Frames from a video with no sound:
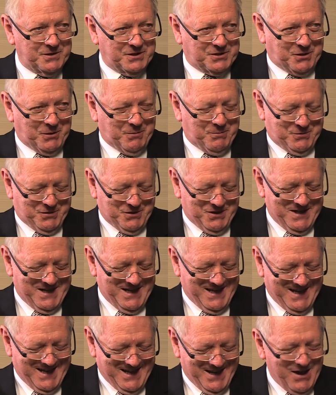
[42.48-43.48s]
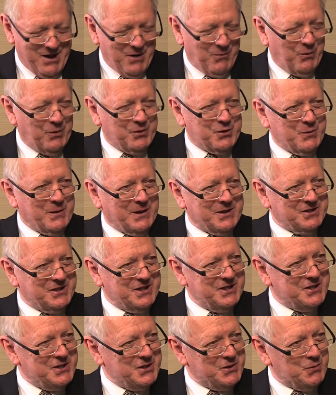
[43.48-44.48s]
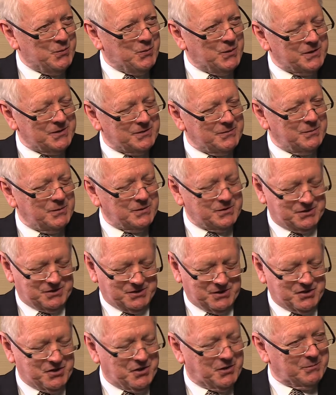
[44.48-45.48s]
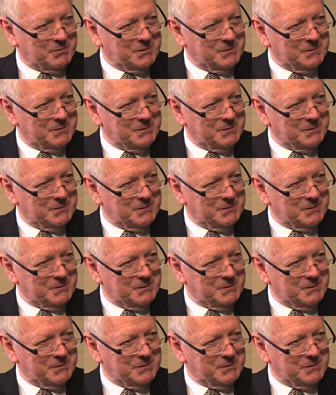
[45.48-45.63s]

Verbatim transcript: description here. What do you actually do? What What's the job?